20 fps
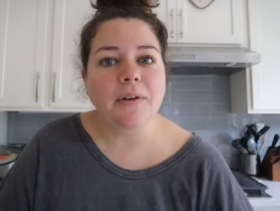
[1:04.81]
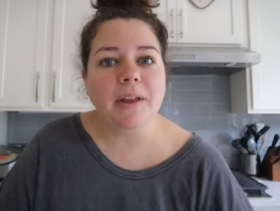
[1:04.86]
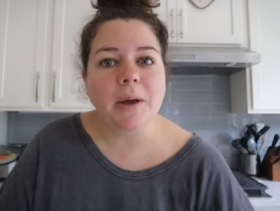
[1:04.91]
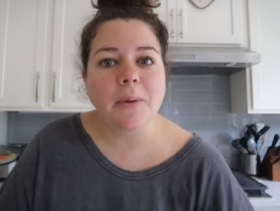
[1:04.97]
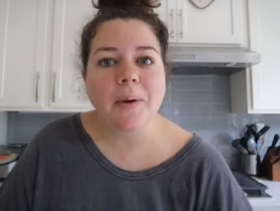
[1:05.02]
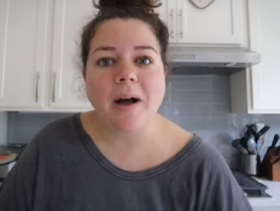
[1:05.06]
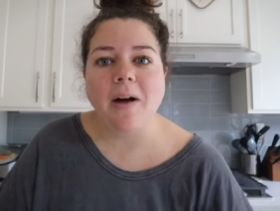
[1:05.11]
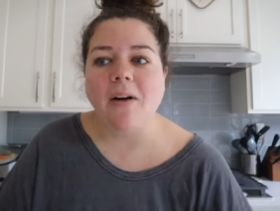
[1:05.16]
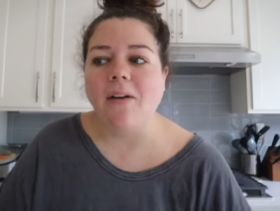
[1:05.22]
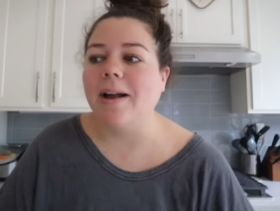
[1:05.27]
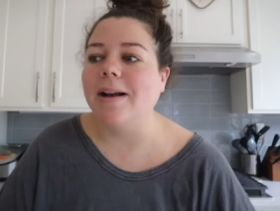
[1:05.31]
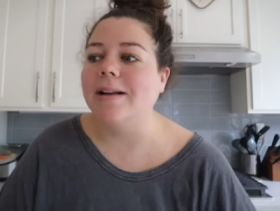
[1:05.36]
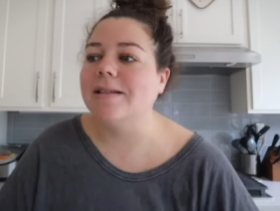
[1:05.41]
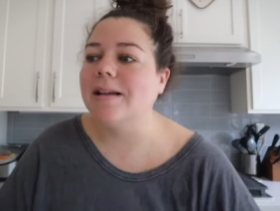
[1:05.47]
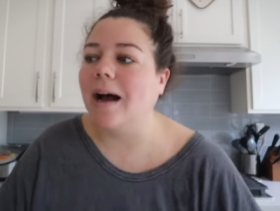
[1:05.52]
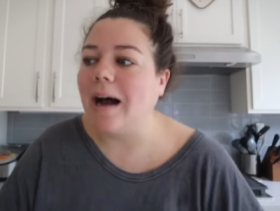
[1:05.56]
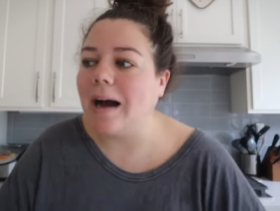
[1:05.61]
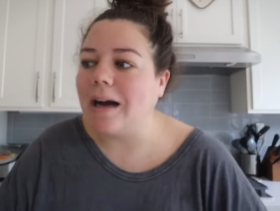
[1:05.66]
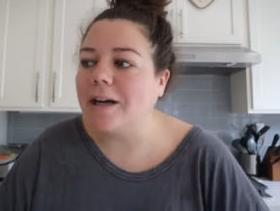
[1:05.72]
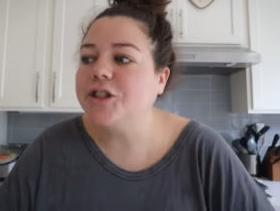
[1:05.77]
really well, and it's
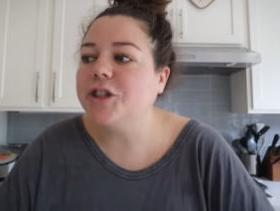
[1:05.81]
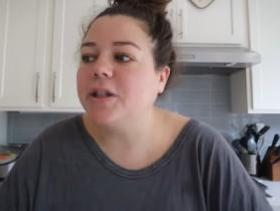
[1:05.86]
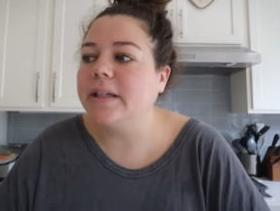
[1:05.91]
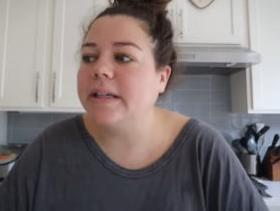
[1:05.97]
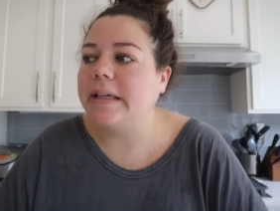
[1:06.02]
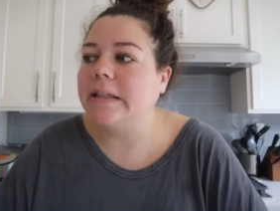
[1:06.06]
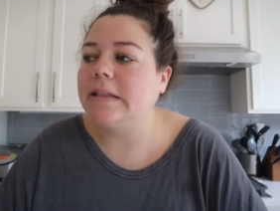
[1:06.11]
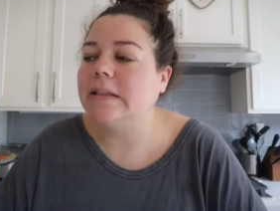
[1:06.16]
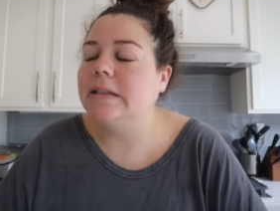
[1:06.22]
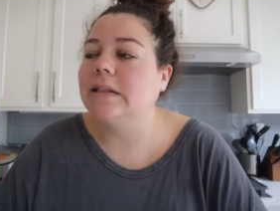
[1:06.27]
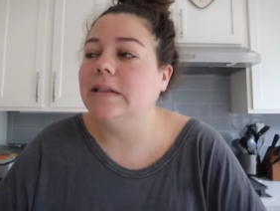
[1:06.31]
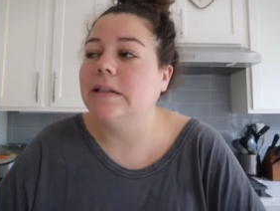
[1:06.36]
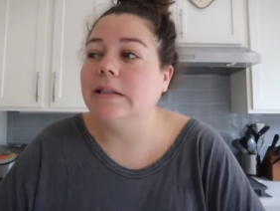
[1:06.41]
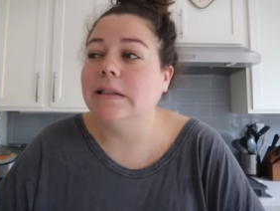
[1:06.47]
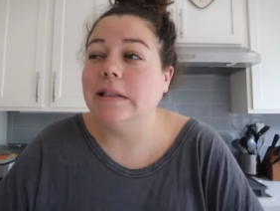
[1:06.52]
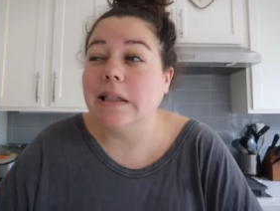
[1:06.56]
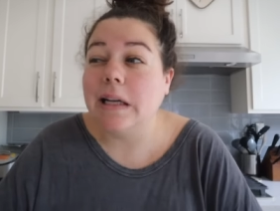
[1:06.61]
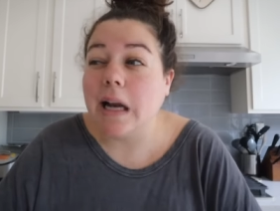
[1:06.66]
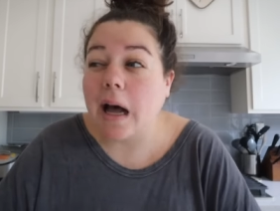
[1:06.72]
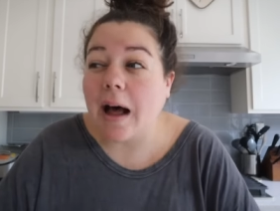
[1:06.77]
actually
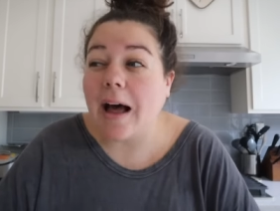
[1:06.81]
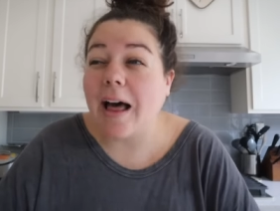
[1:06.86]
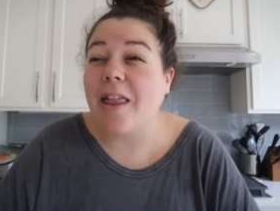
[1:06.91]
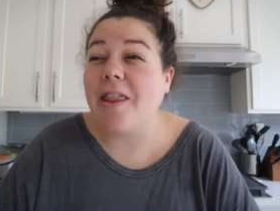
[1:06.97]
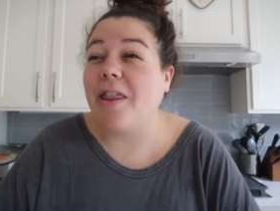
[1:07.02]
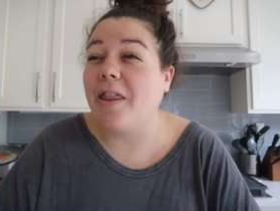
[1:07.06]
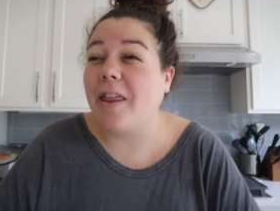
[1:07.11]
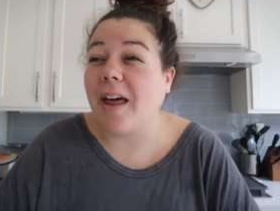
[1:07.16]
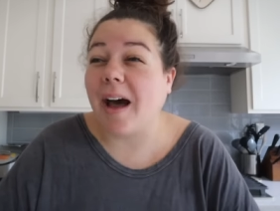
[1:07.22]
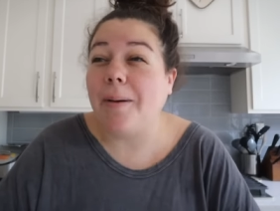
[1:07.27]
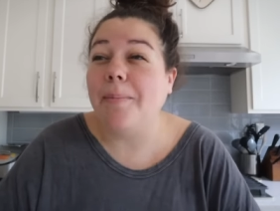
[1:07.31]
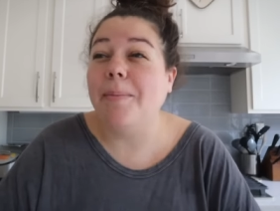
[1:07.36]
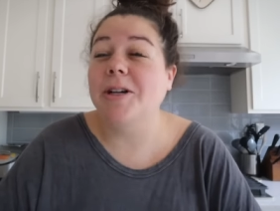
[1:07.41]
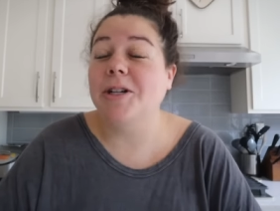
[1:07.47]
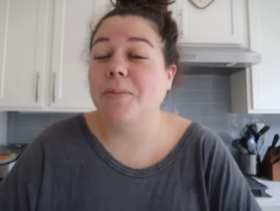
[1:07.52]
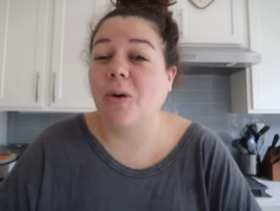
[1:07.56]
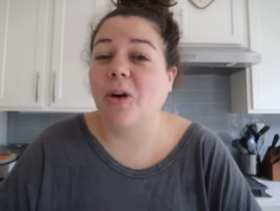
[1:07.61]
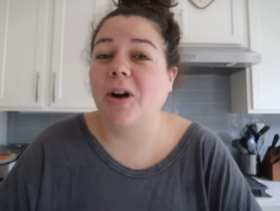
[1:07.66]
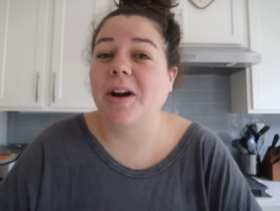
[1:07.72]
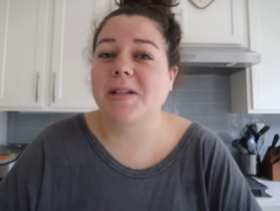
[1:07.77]
not that
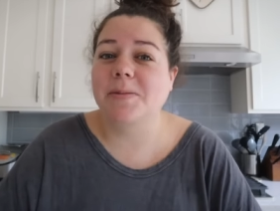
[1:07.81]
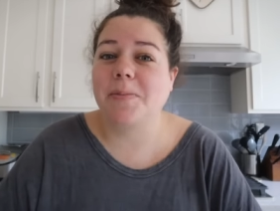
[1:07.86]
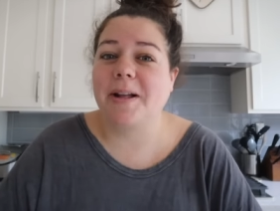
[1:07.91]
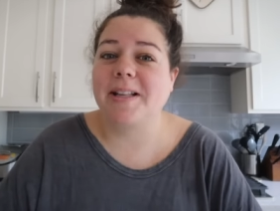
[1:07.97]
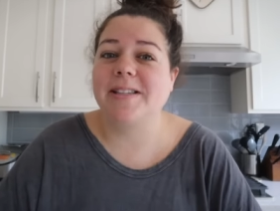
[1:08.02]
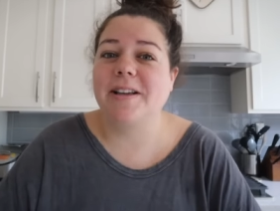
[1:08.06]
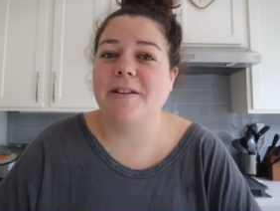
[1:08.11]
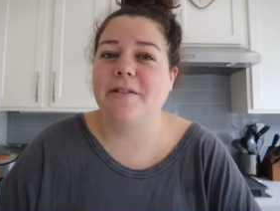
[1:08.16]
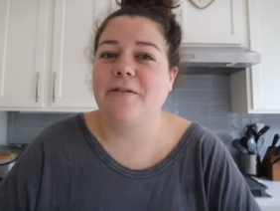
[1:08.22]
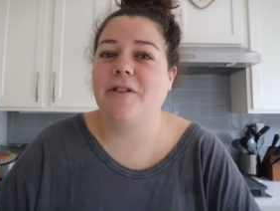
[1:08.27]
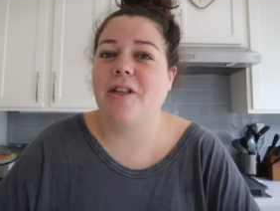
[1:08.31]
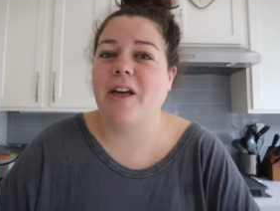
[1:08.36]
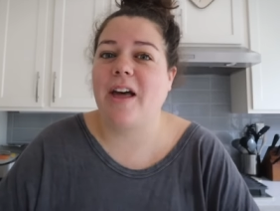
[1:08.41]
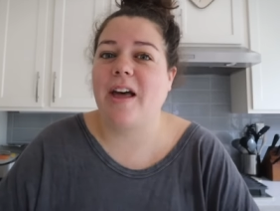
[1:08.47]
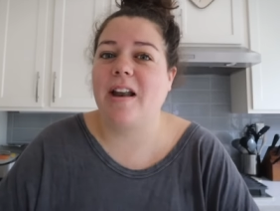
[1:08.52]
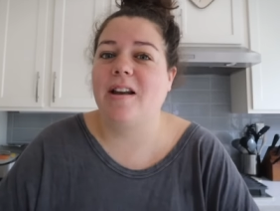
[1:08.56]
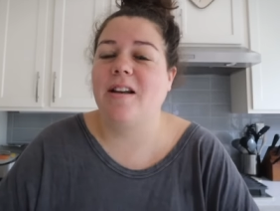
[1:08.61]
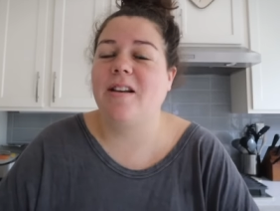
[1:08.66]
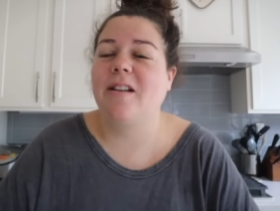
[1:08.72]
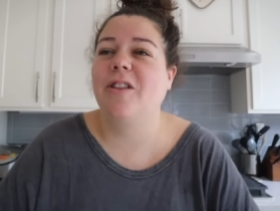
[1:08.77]
much more expensive
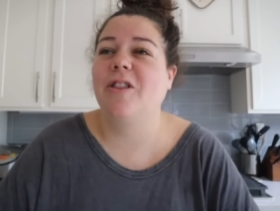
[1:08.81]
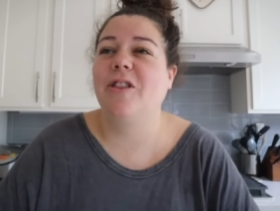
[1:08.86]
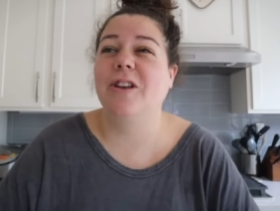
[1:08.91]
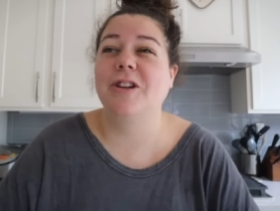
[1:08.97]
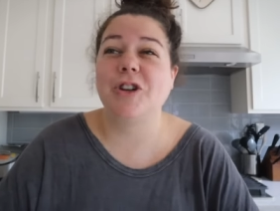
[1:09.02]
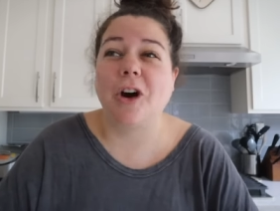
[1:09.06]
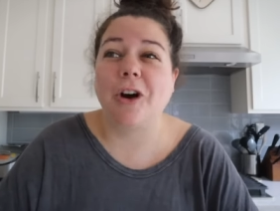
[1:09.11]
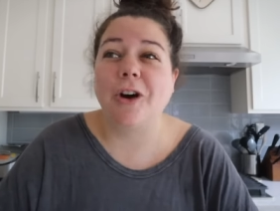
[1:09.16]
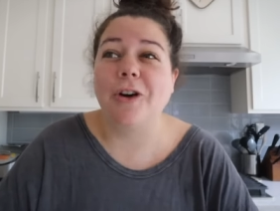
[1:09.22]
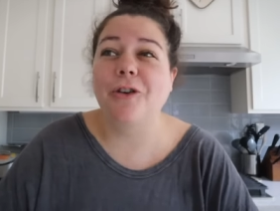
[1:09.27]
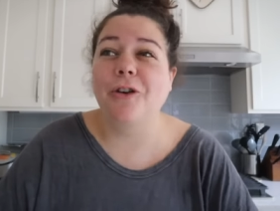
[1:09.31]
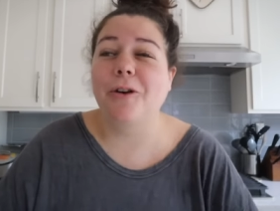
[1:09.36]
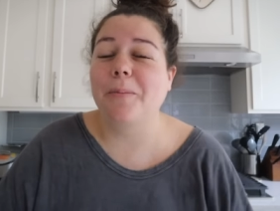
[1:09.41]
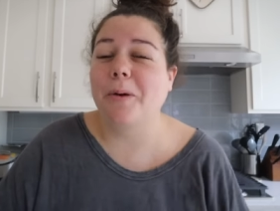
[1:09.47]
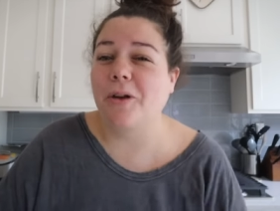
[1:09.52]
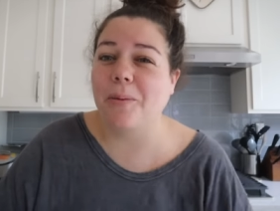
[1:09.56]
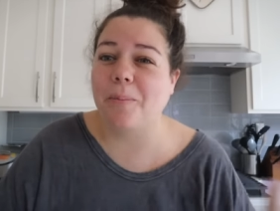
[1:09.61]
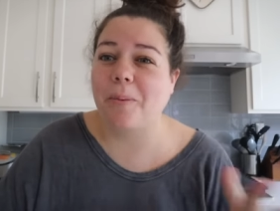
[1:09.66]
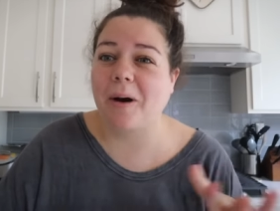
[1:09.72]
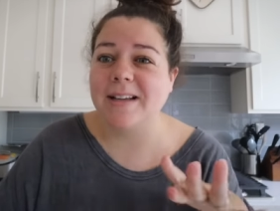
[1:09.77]
than the dog
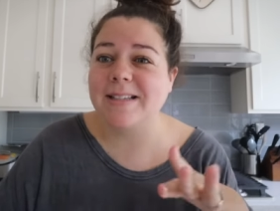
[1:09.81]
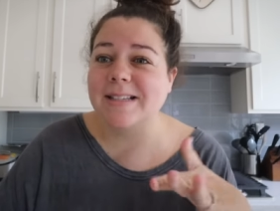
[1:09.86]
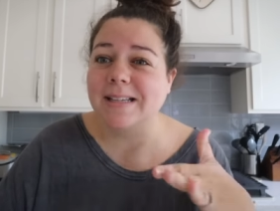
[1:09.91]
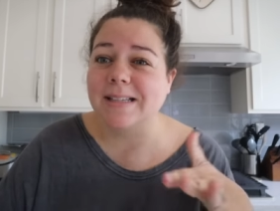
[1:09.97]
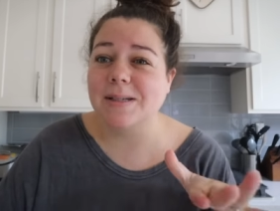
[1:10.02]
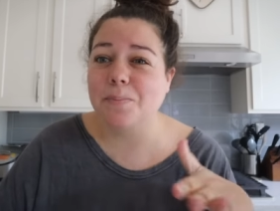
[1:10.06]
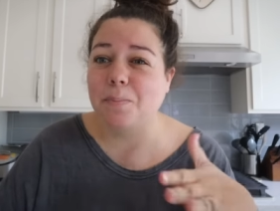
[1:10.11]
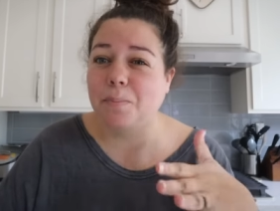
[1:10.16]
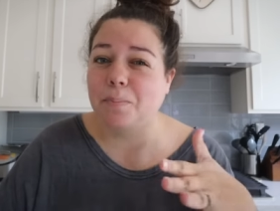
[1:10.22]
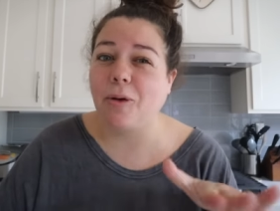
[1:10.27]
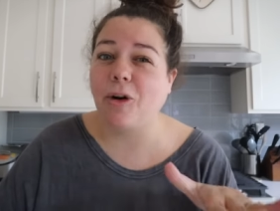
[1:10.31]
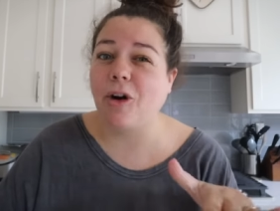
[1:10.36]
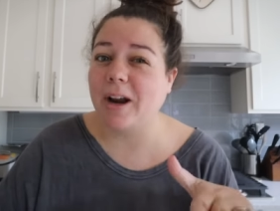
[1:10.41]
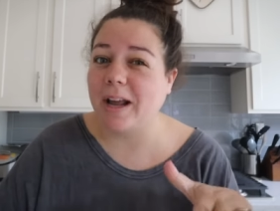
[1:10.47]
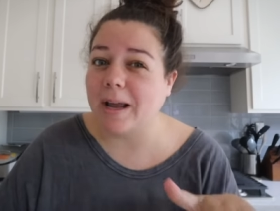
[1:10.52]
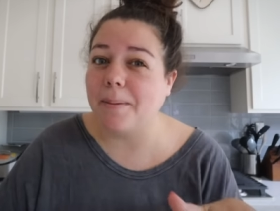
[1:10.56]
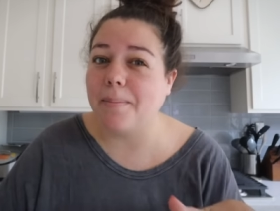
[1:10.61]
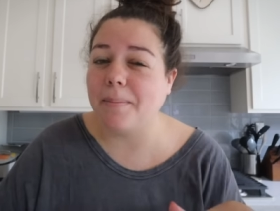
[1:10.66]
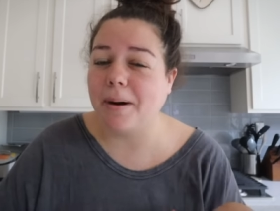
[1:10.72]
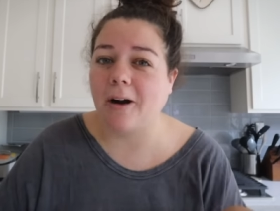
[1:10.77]
groomer. The price is pretty
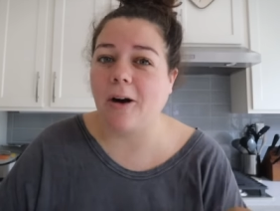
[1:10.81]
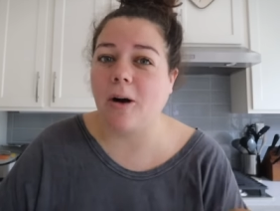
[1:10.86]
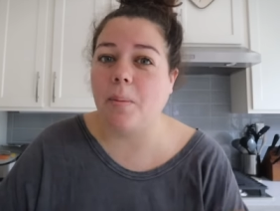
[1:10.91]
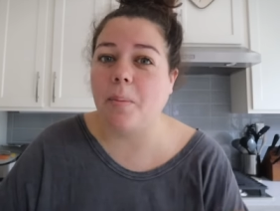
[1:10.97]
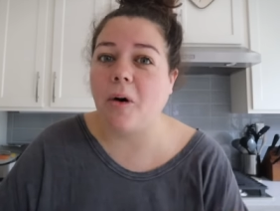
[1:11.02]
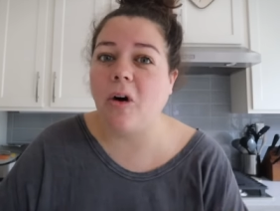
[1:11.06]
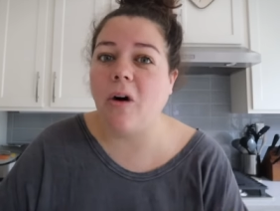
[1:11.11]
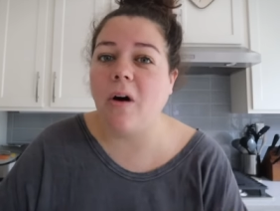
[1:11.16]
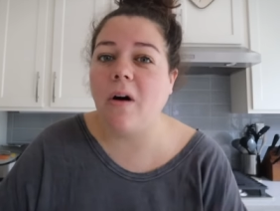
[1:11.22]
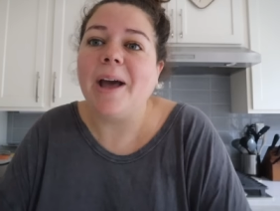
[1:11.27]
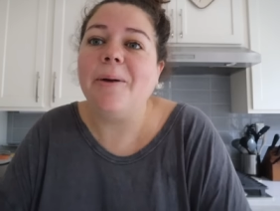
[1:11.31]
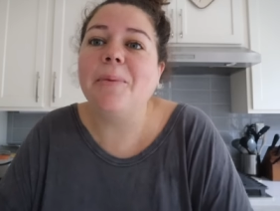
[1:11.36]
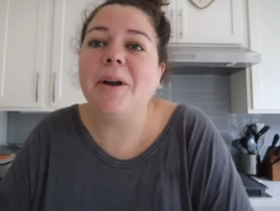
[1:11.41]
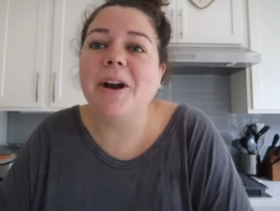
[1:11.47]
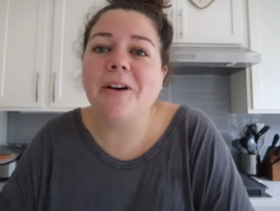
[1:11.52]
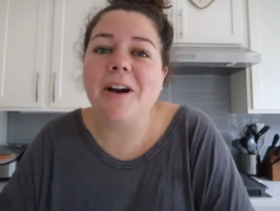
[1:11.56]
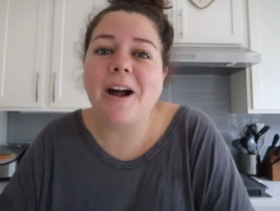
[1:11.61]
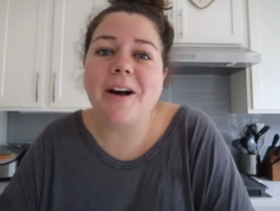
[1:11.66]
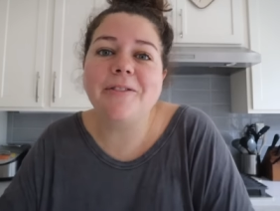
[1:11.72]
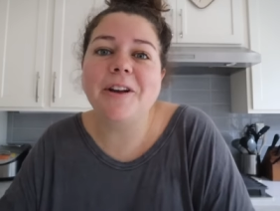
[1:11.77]
comparable and we
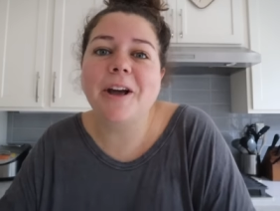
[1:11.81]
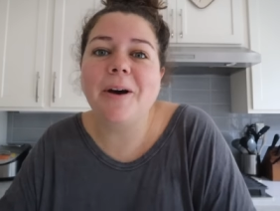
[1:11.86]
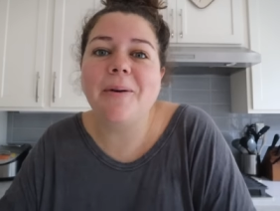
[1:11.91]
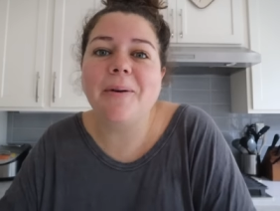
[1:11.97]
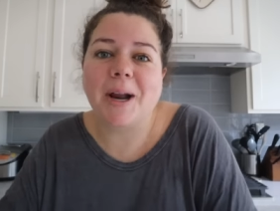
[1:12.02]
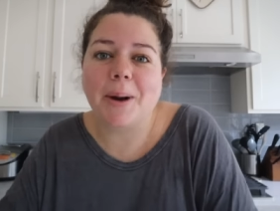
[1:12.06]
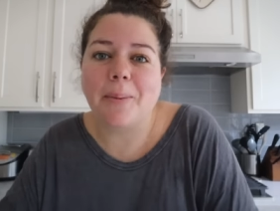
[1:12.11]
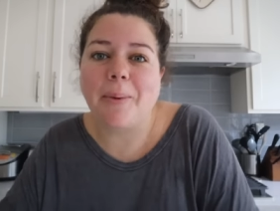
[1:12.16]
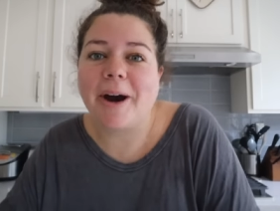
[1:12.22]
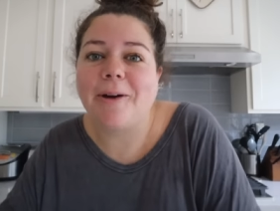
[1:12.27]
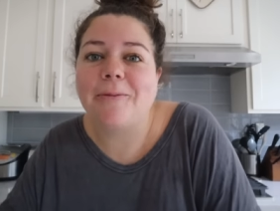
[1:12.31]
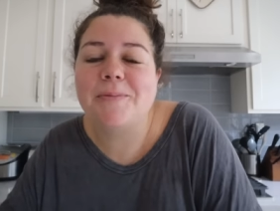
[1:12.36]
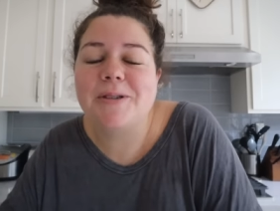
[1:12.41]
don't have to go anywhere.